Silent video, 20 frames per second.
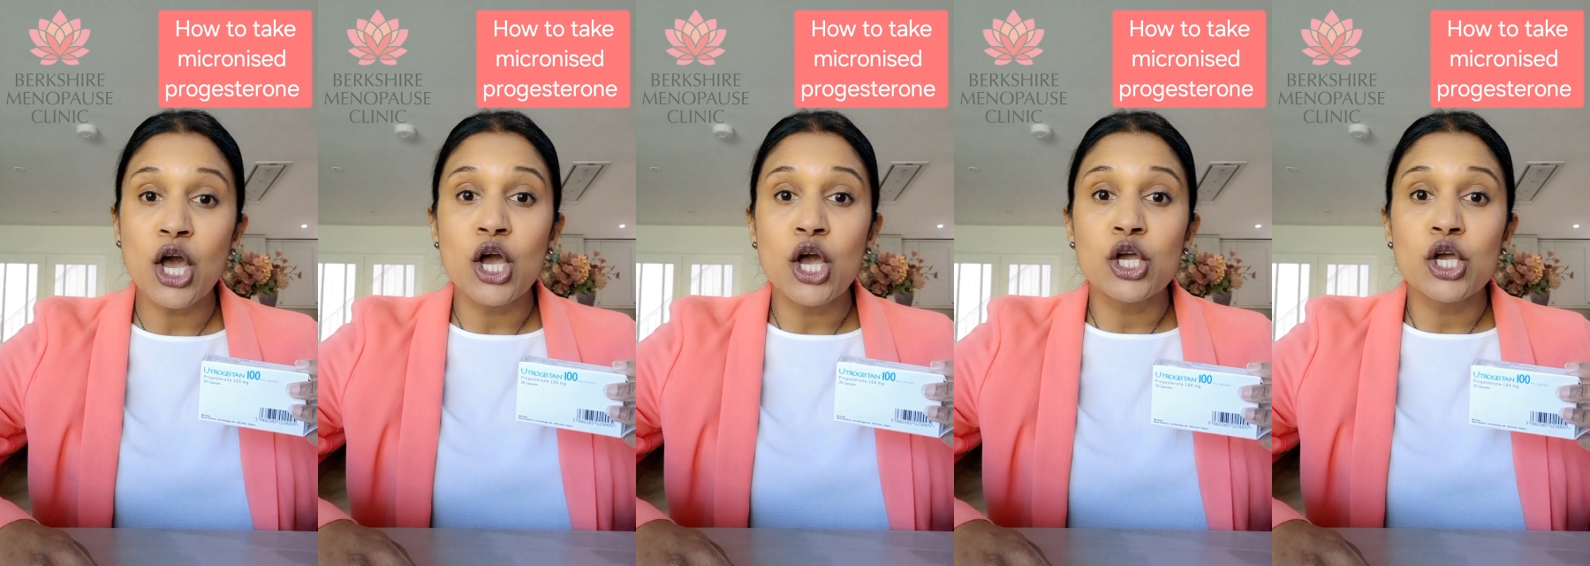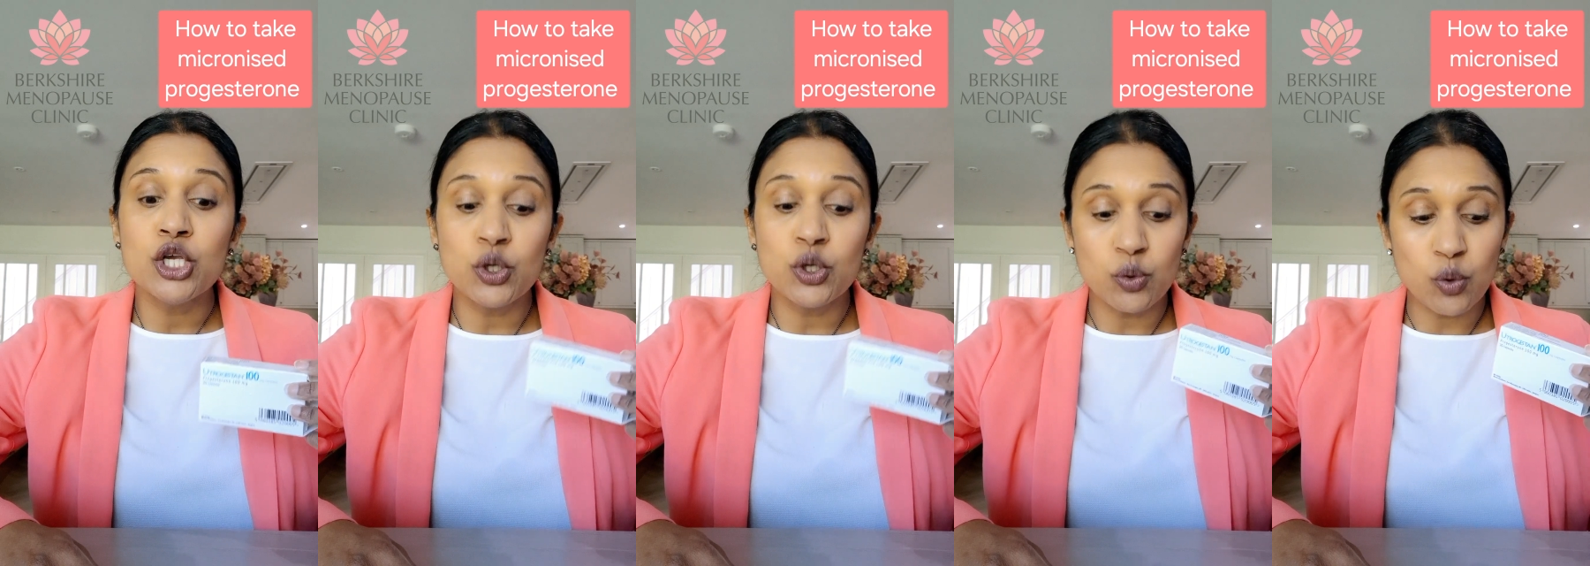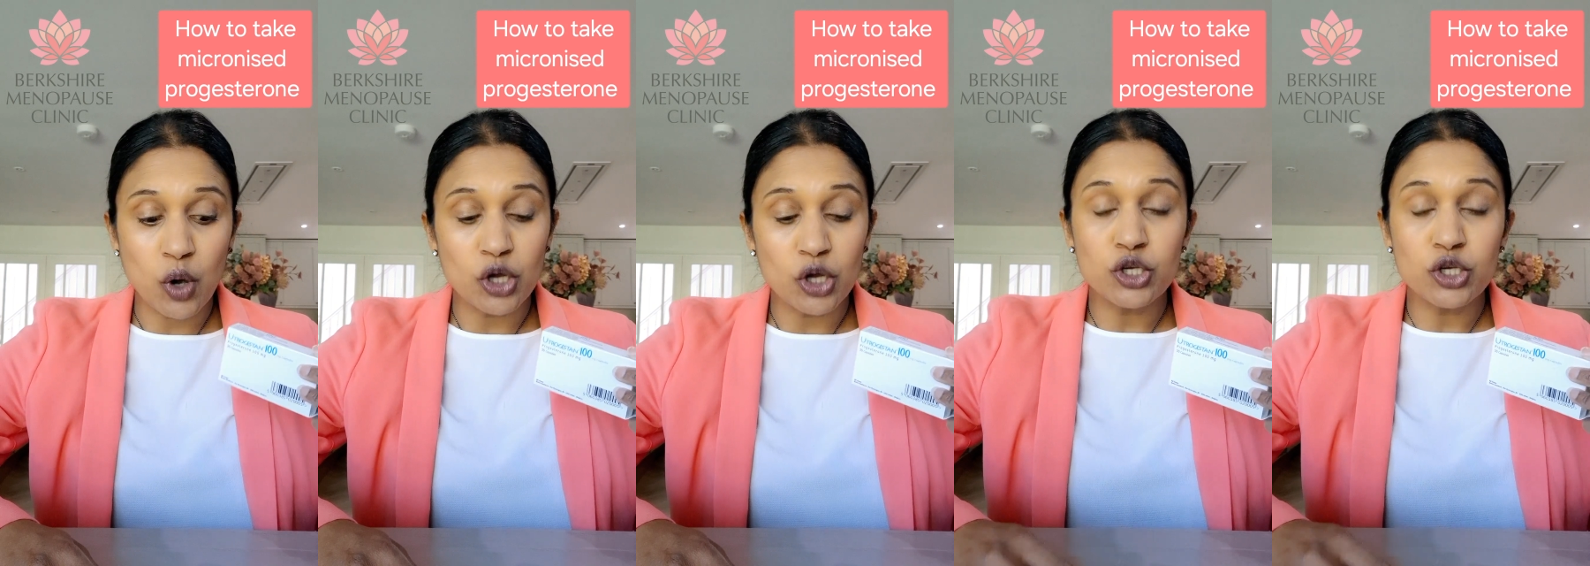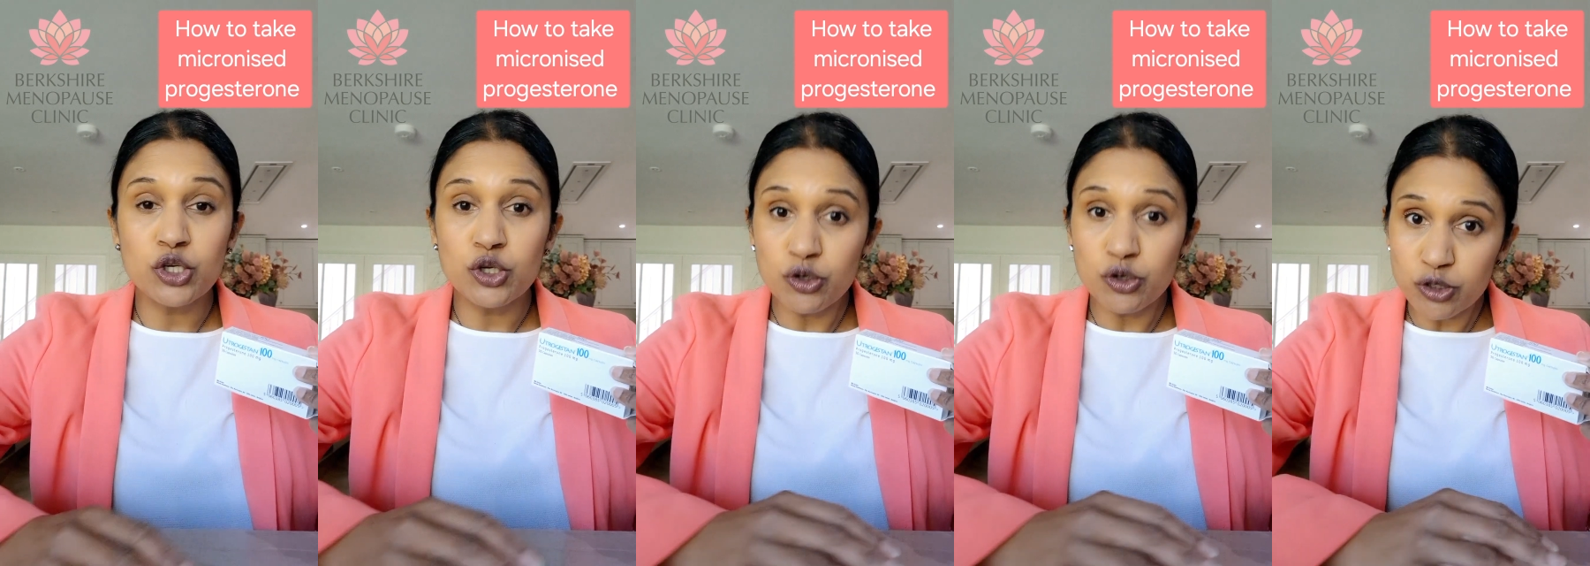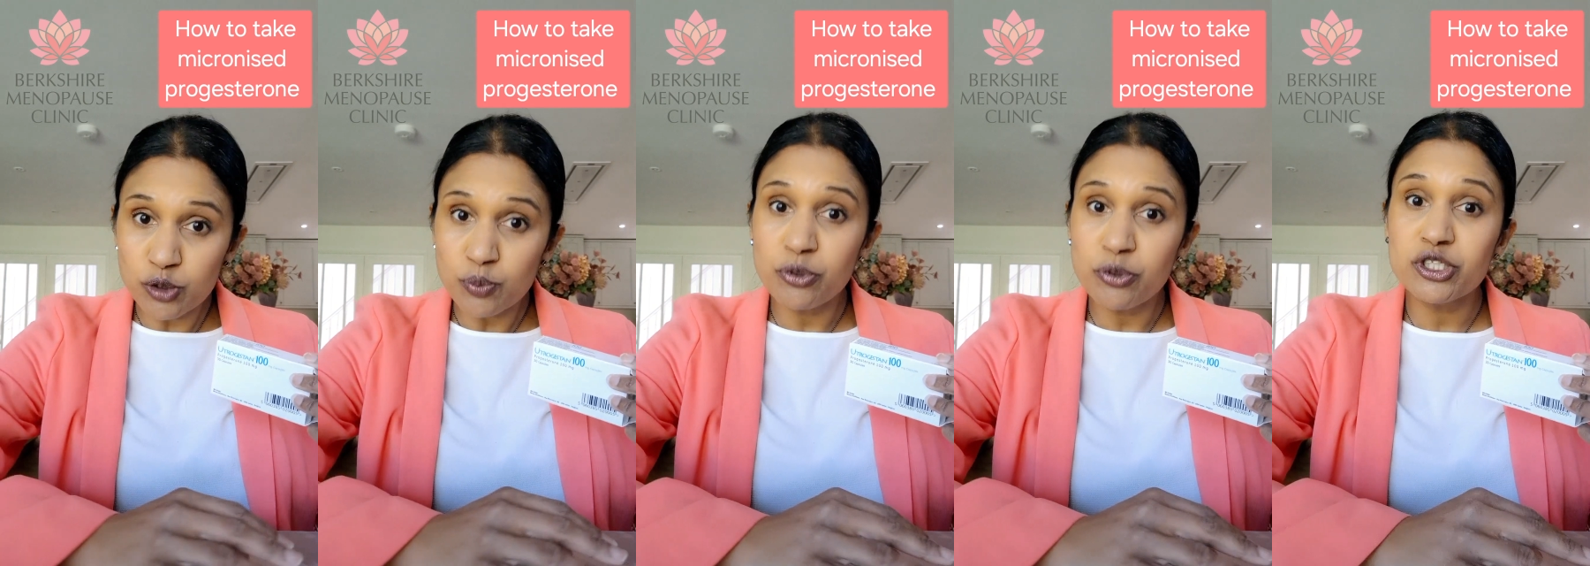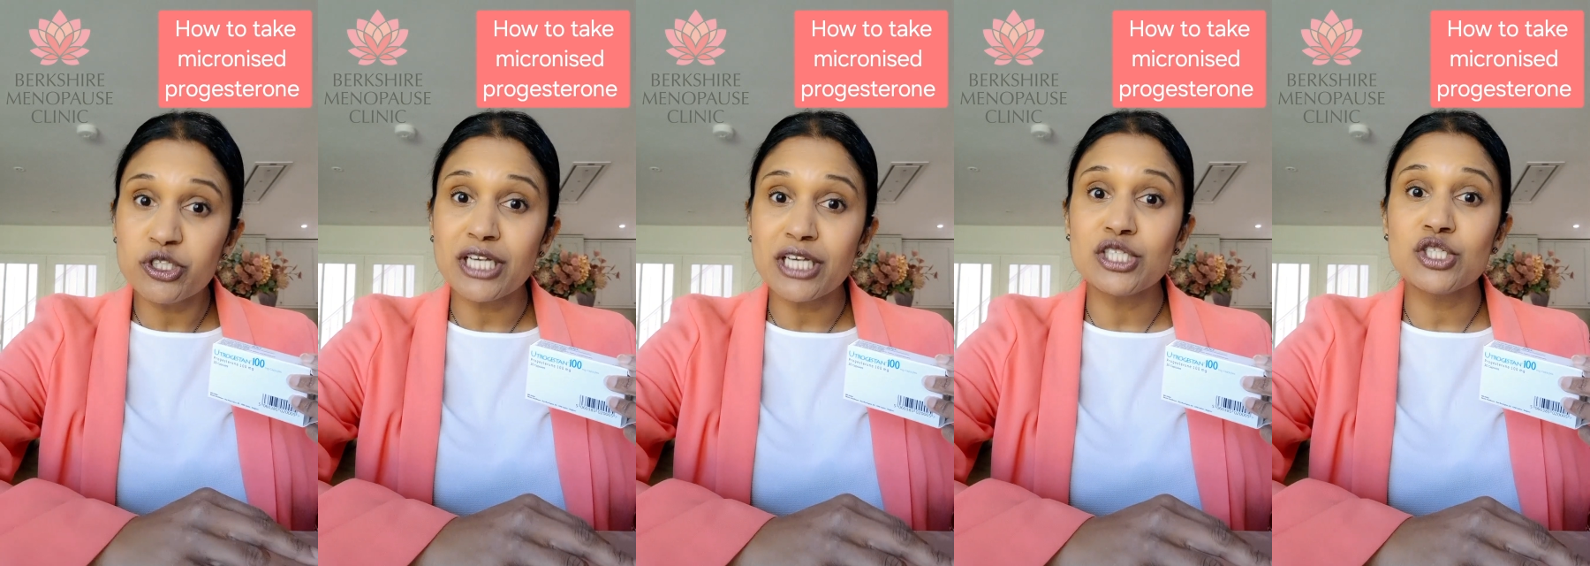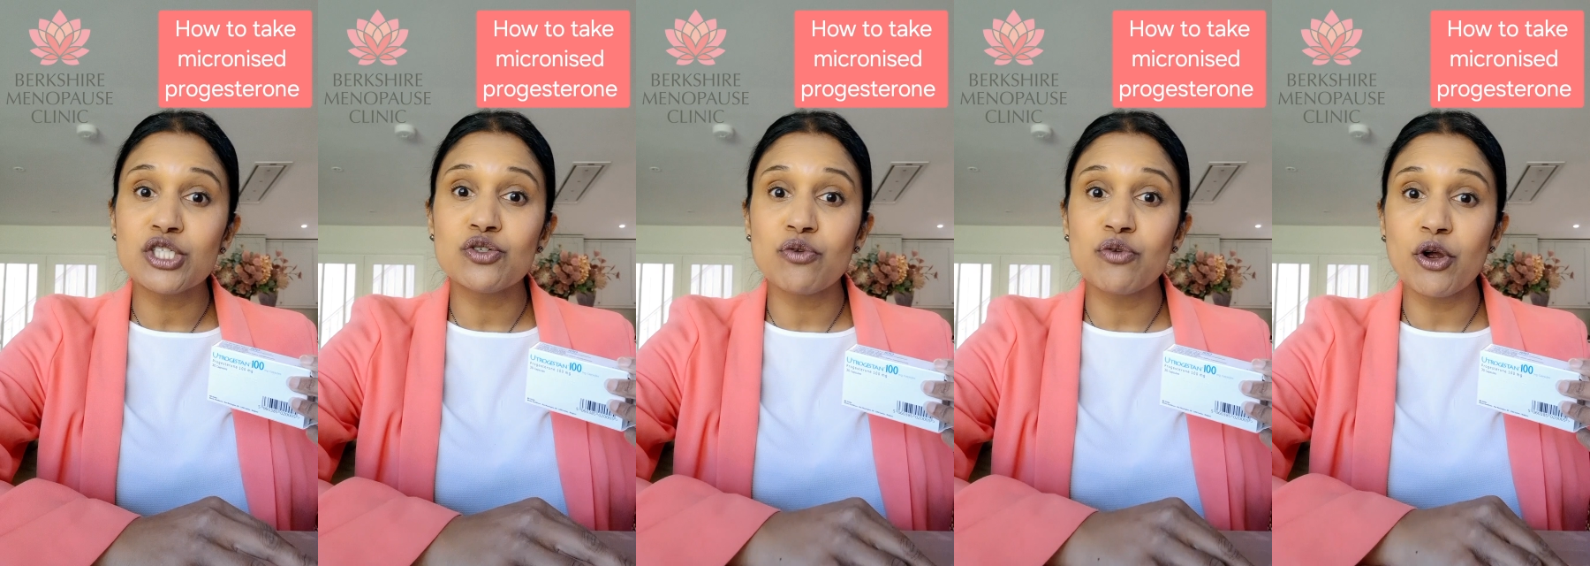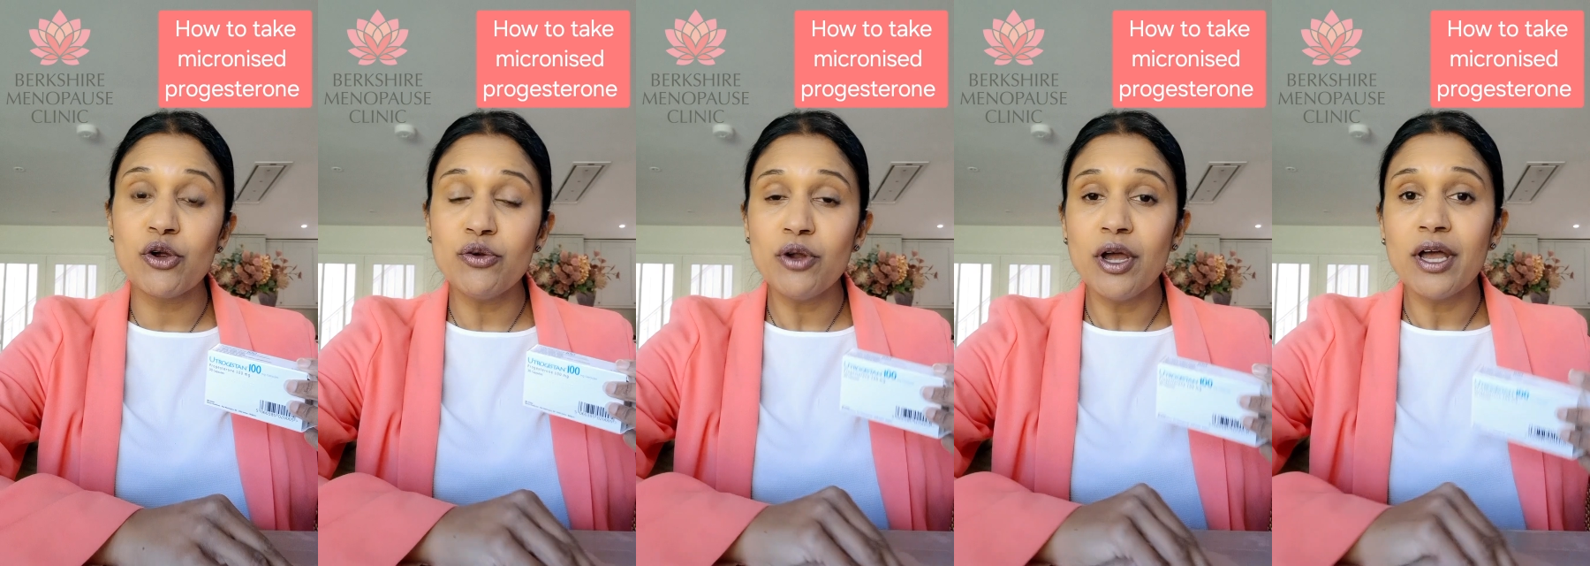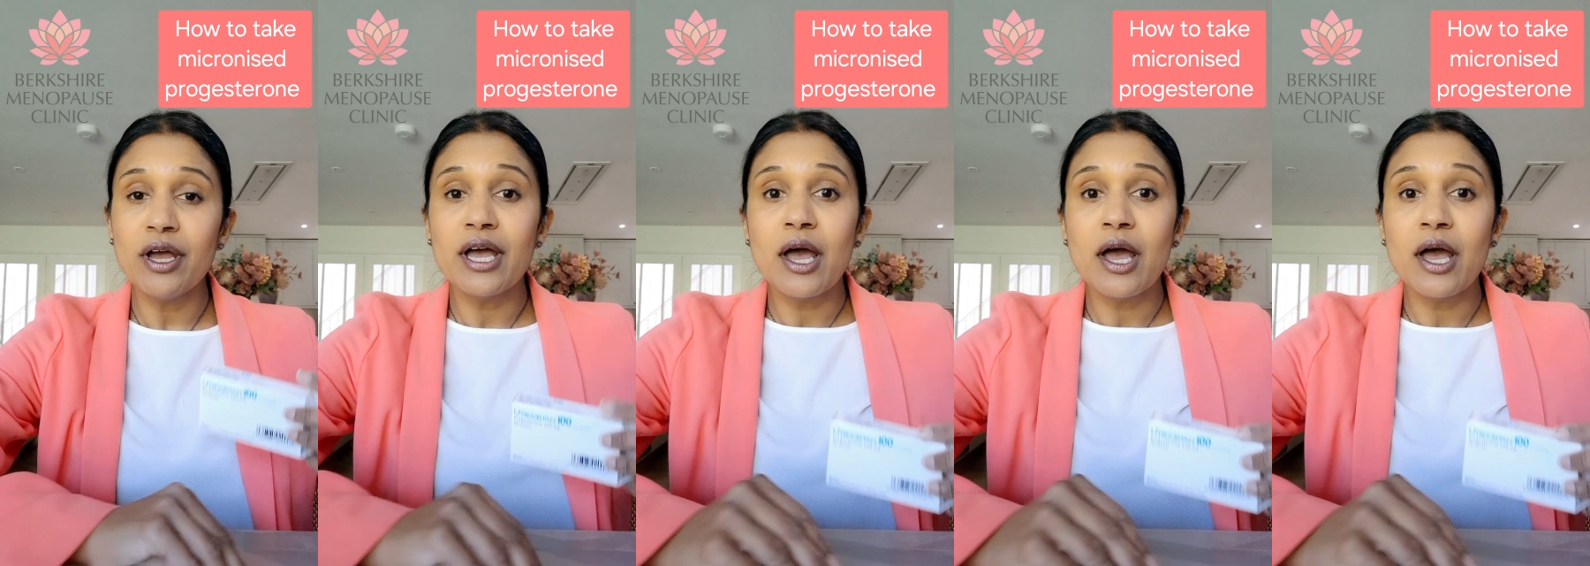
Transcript: You use progesterone